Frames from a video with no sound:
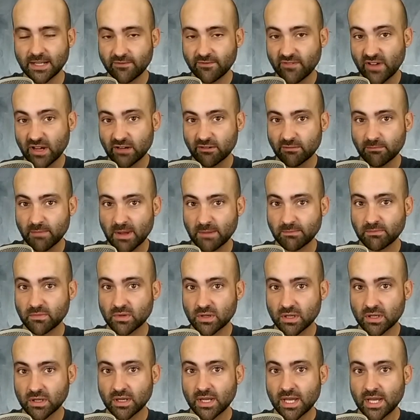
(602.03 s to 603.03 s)
if I
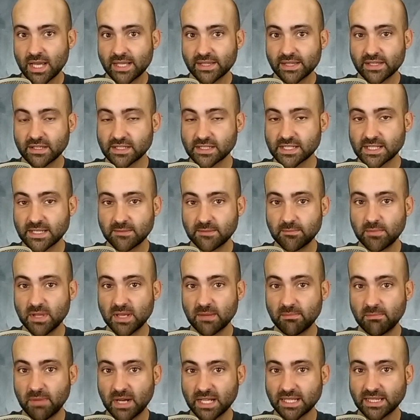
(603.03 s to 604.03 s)
remember, there's going to be
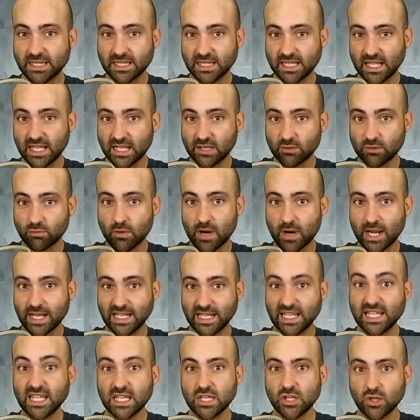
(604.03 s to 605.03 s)
a button like
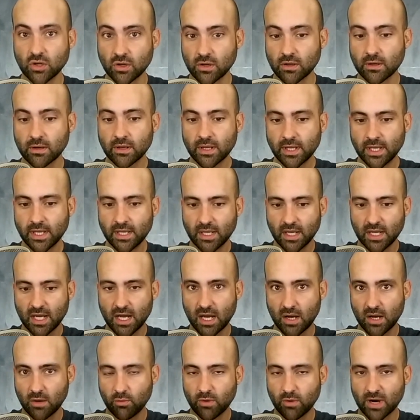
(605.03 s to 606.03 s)
right here
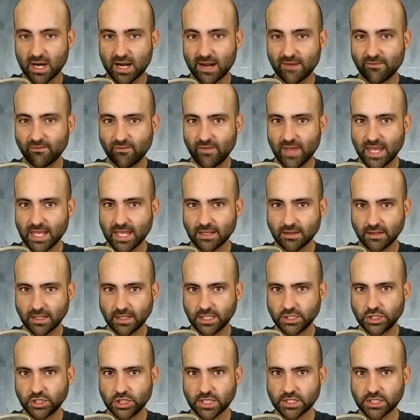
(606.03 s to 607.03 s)
uh, where I'm
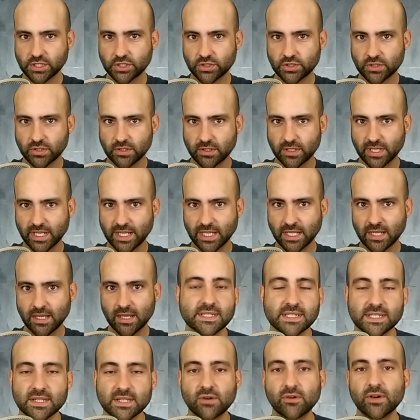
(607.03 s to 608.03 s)
vaguely gesturing.
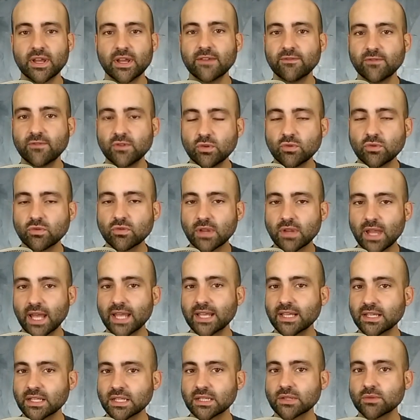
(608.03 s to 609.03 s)
So if you
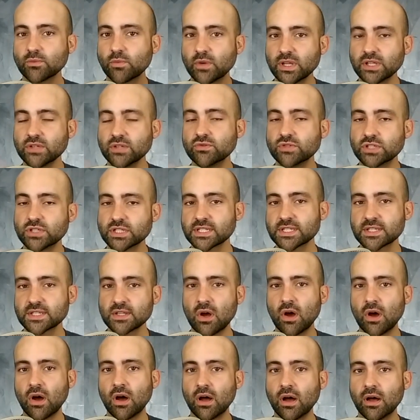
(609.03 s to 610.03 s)
like what you just
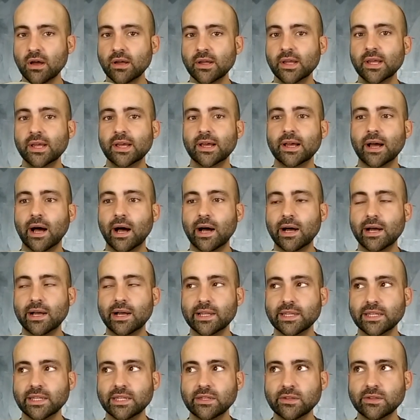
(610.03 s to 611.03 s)
saw, uh,
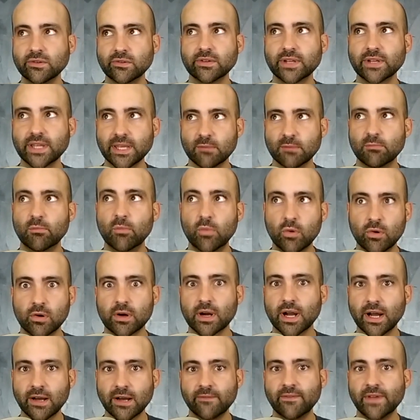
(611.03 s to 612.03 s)
you'll get
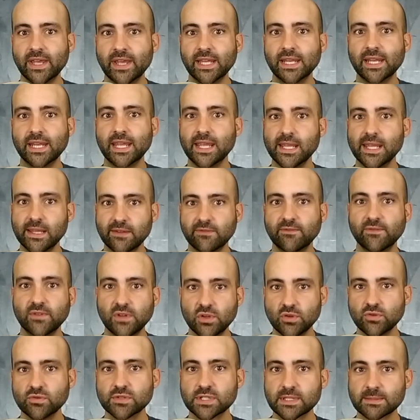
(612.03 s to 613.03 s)
more of it if
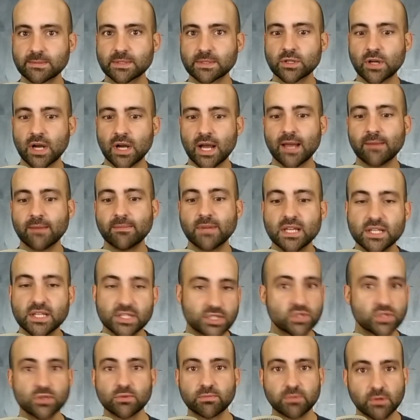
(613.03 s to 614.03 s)
you subscribe.
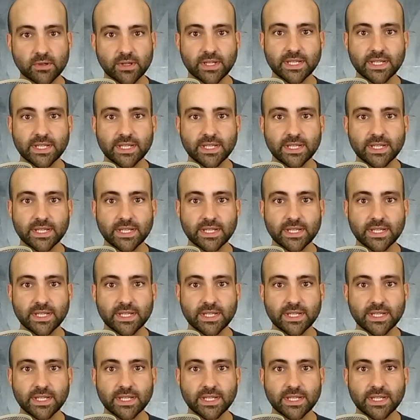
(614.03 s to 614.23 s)
Super